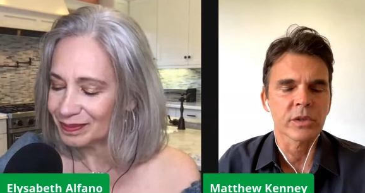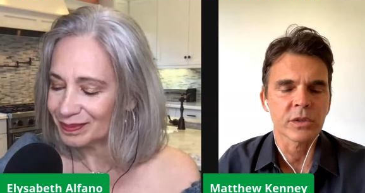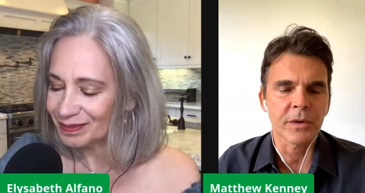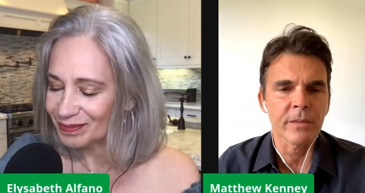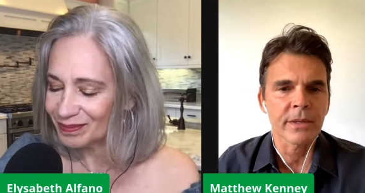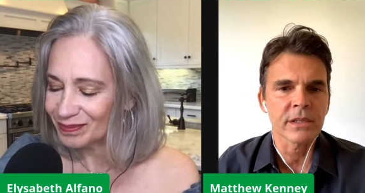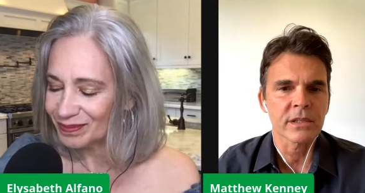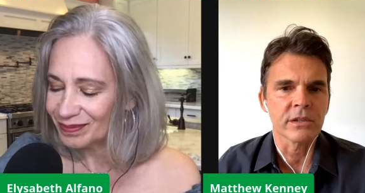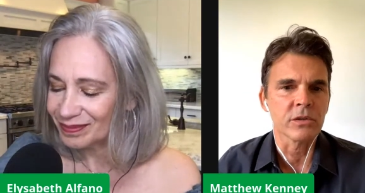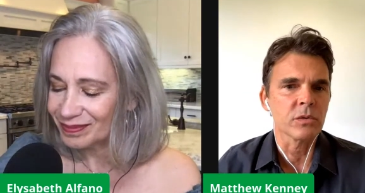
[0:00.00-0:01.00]
Speaker 1: to experiment
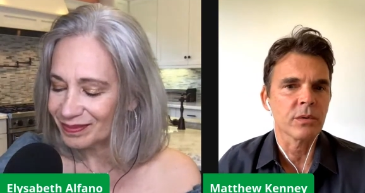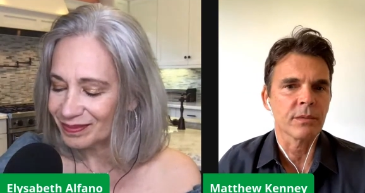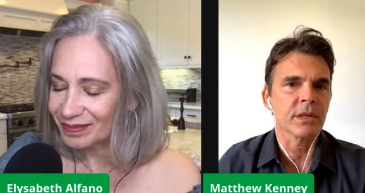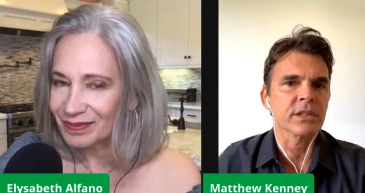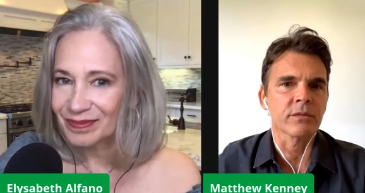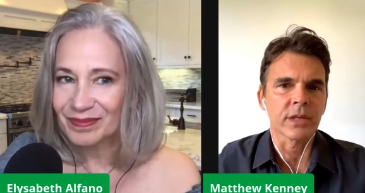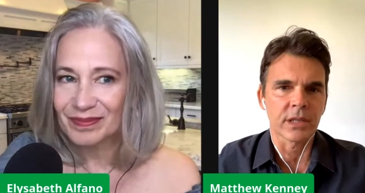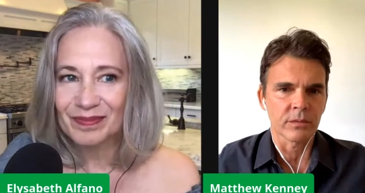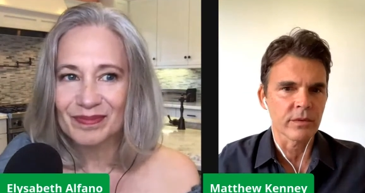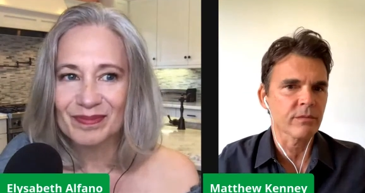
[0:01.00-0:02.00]
to do a
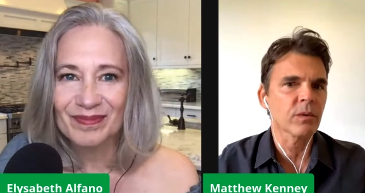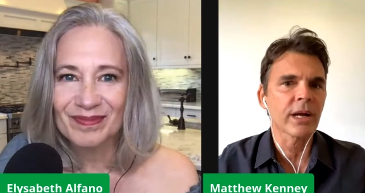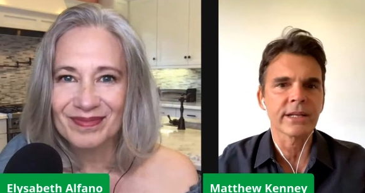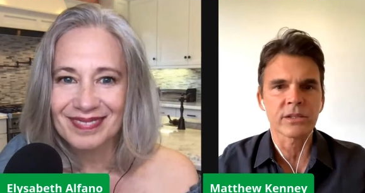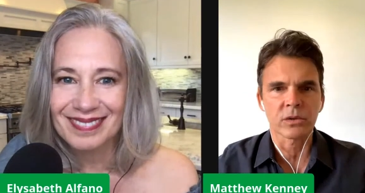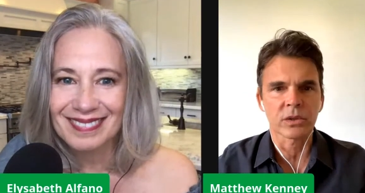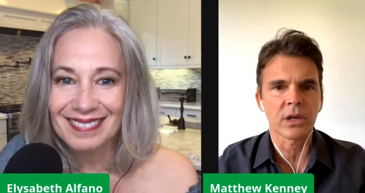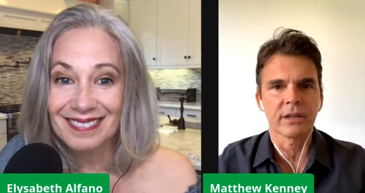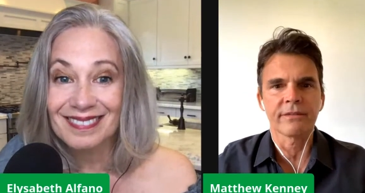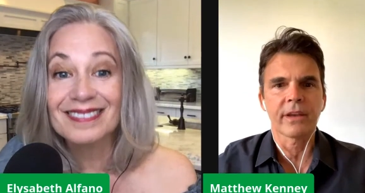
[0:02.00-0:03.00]
mozzarella with rice or
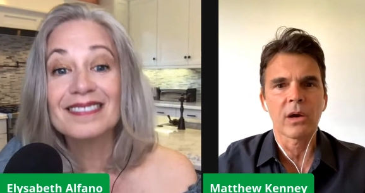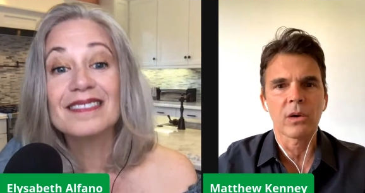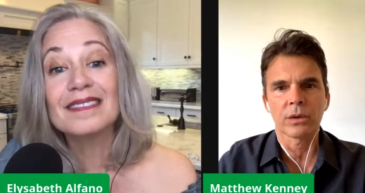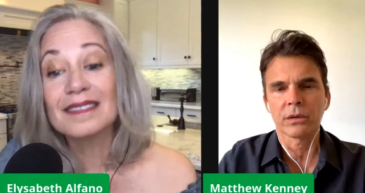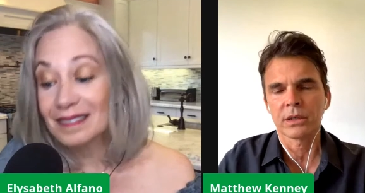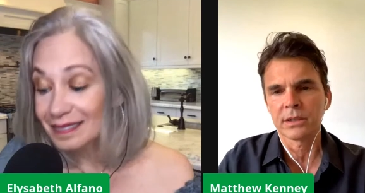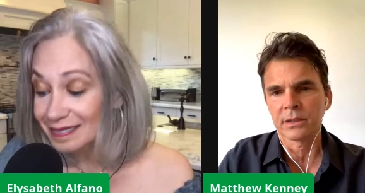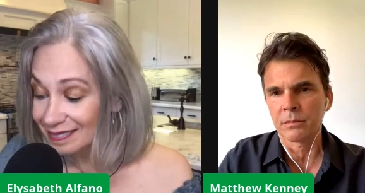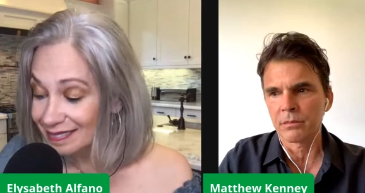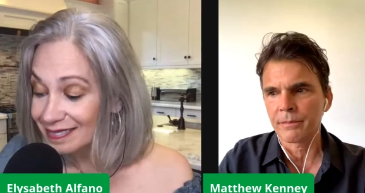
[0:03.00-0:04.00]
cauliflower,
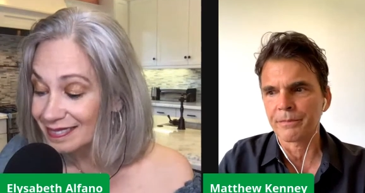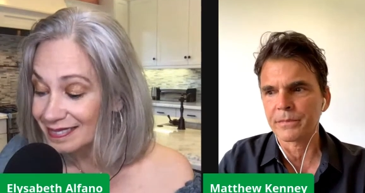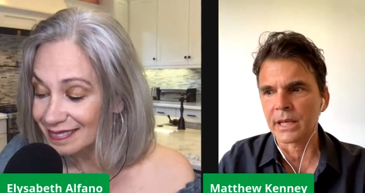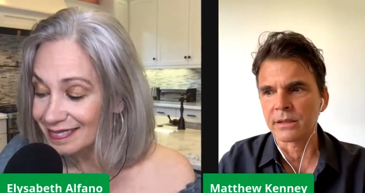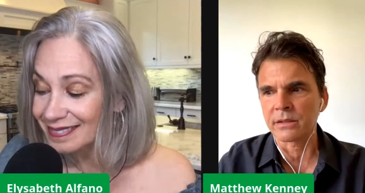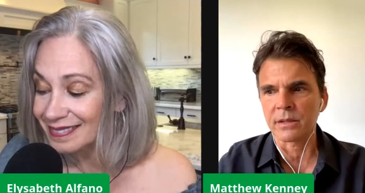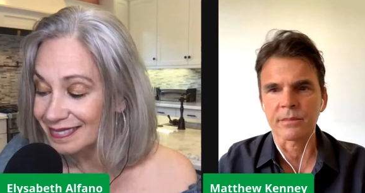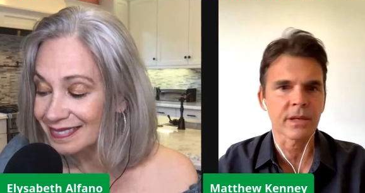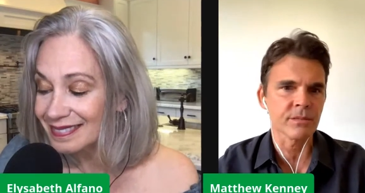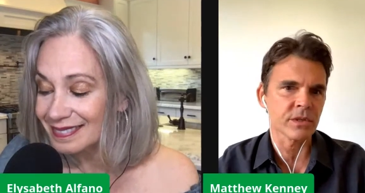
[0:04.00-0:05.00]
um, and
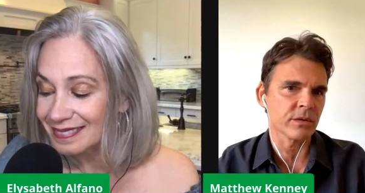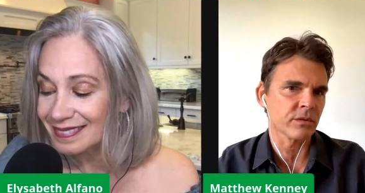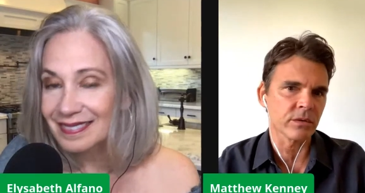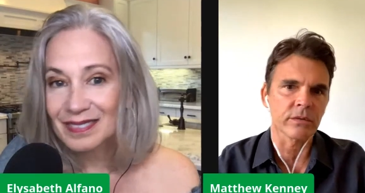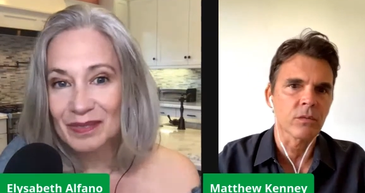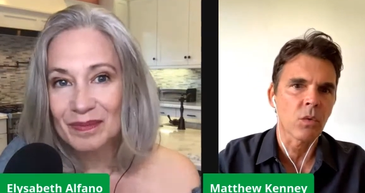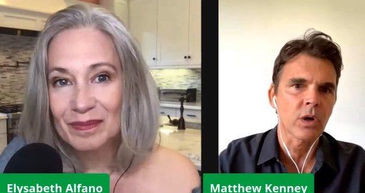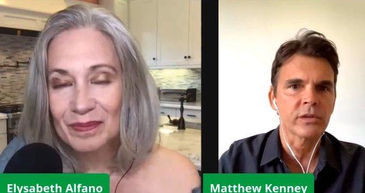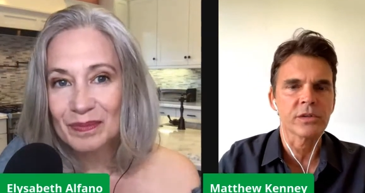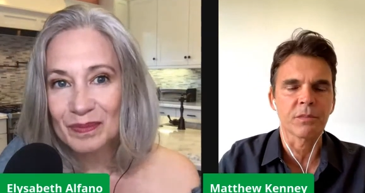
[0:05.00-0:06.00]
sometimes you know the, the
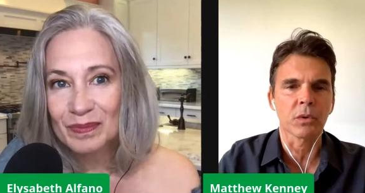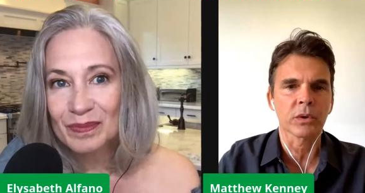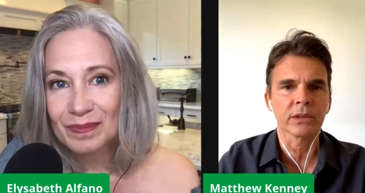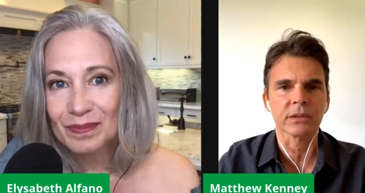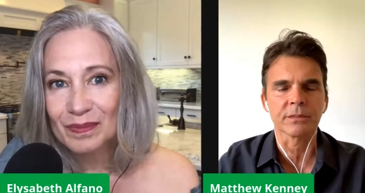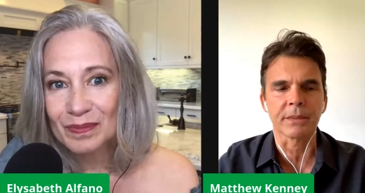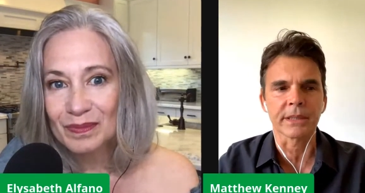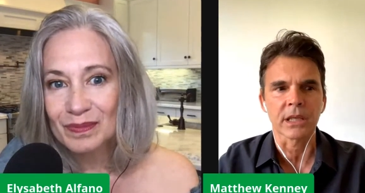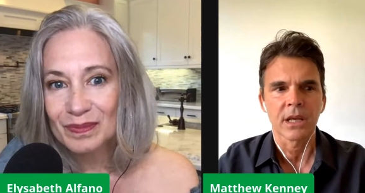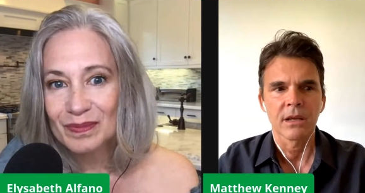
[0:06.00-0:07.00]
water is boiled,
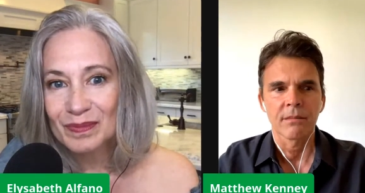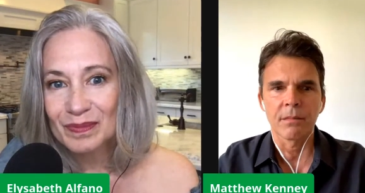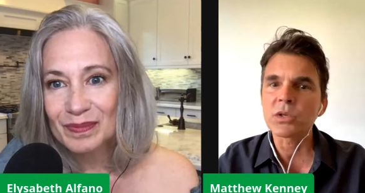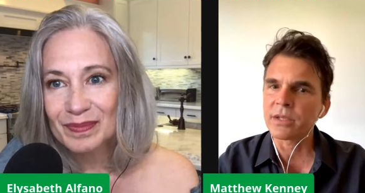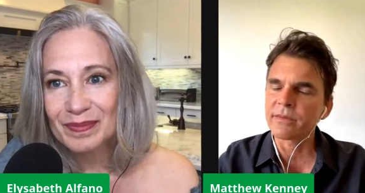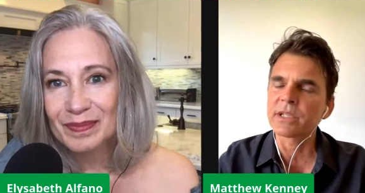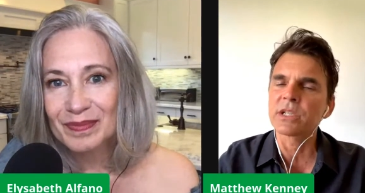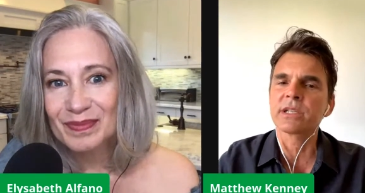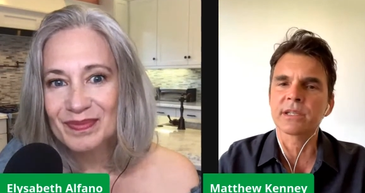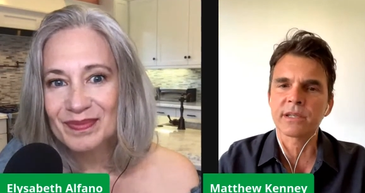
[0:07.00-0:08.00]
but most of the
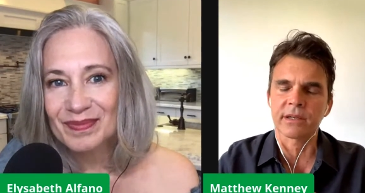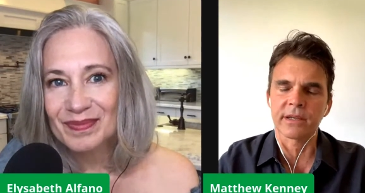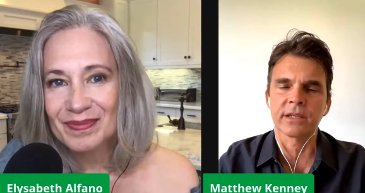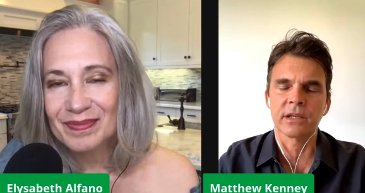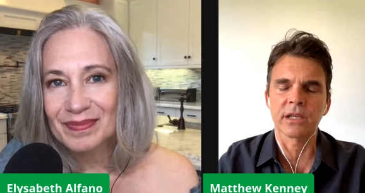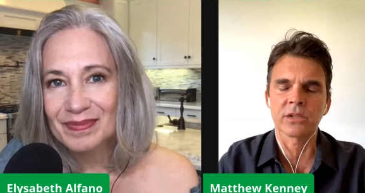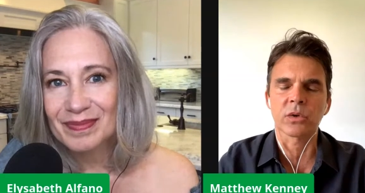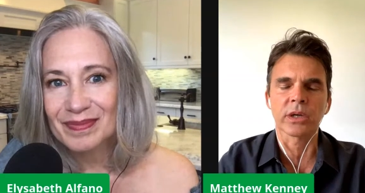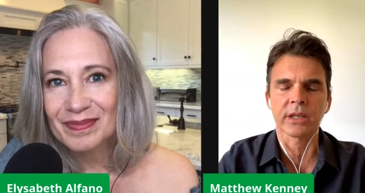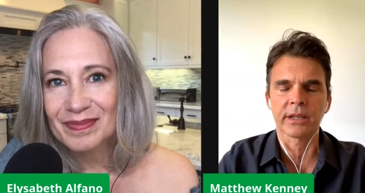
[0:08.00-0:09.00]
cheeses eh,
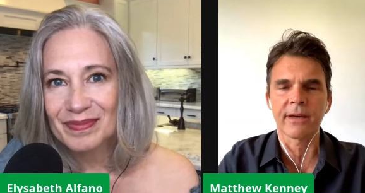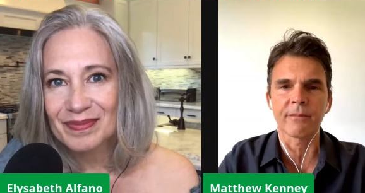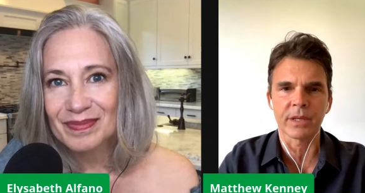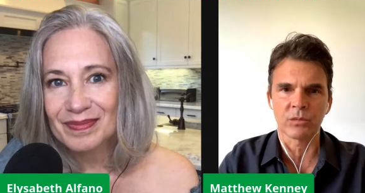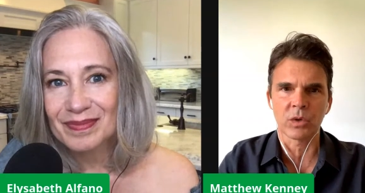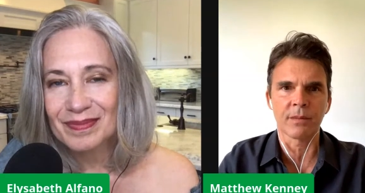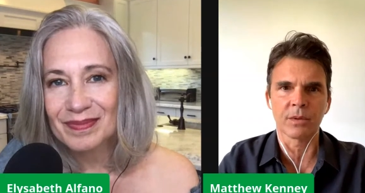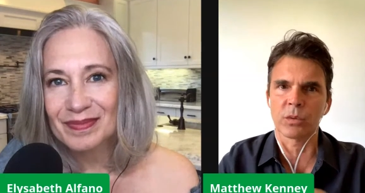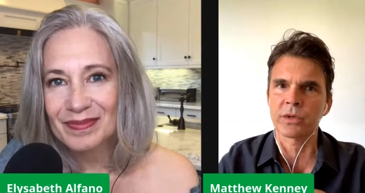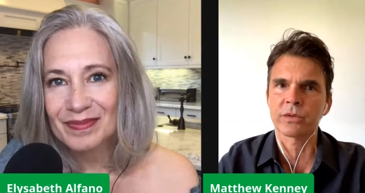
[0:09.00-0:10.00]
historically have been raw,
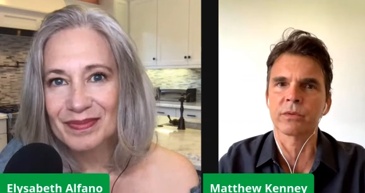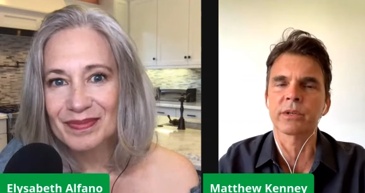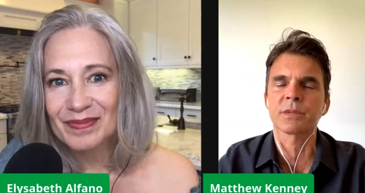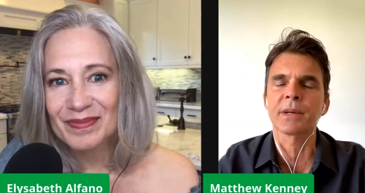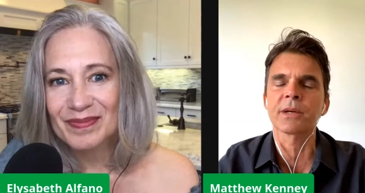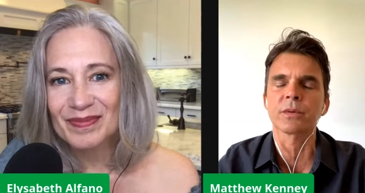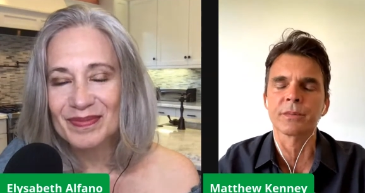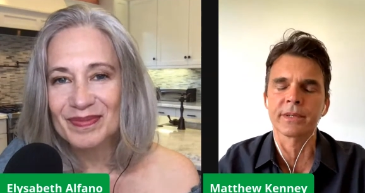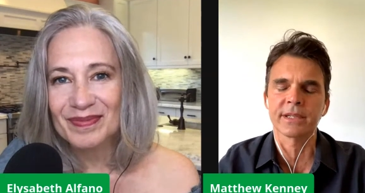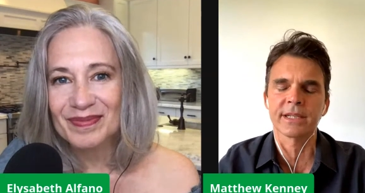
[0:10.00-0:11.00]
but we're we're
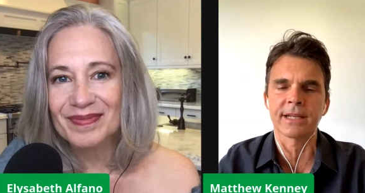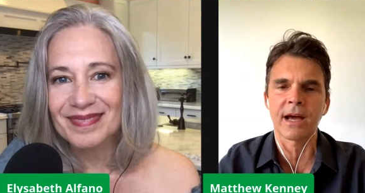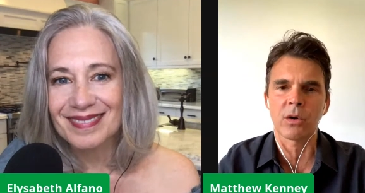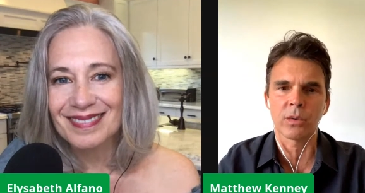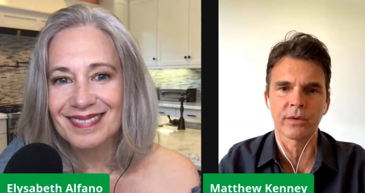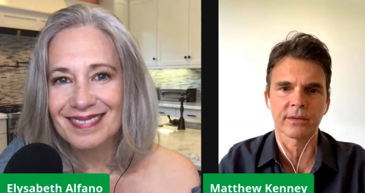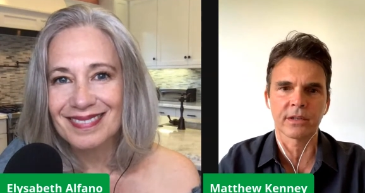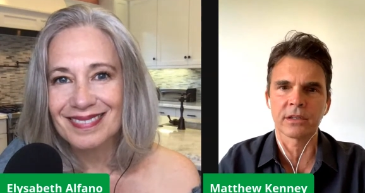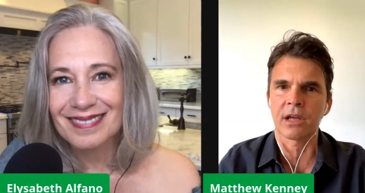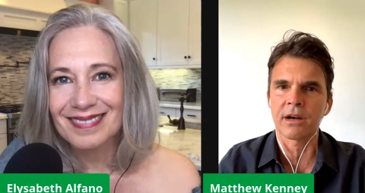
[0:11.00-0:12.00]
experimenting now with
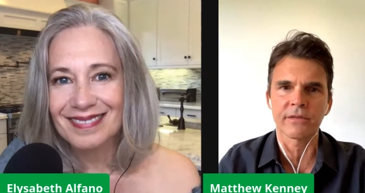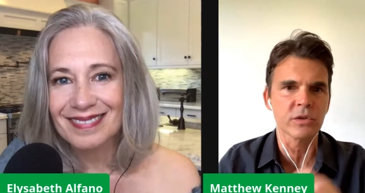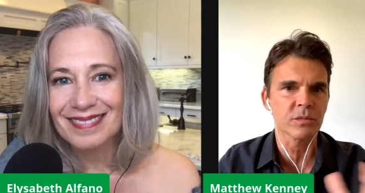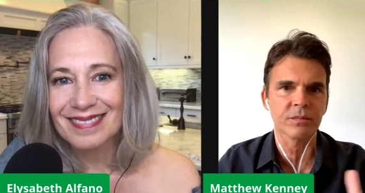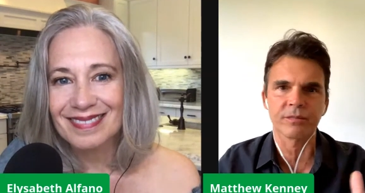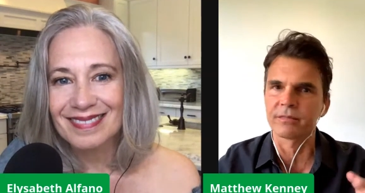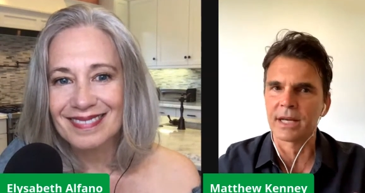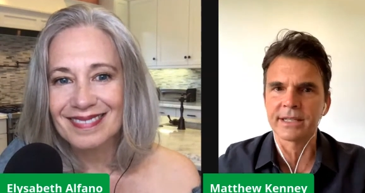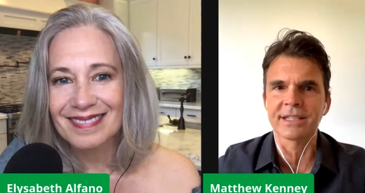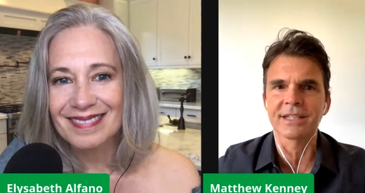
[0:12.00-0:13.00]
a lot of new
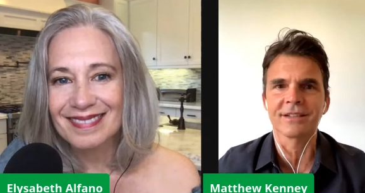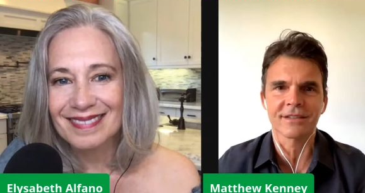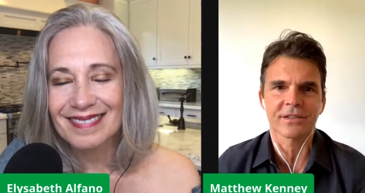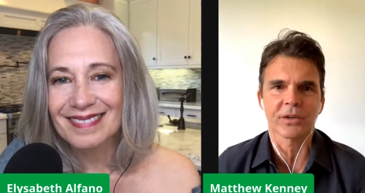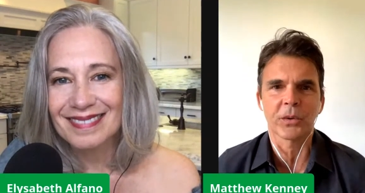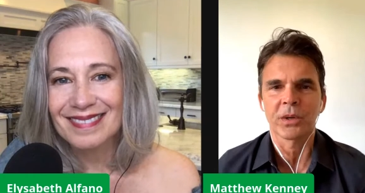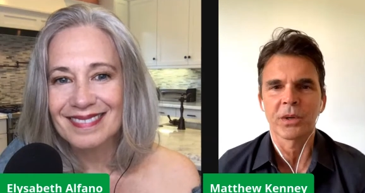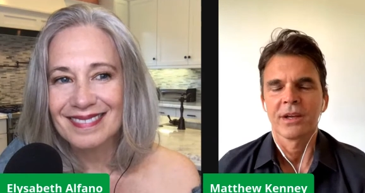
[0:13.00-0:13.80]
ideas. So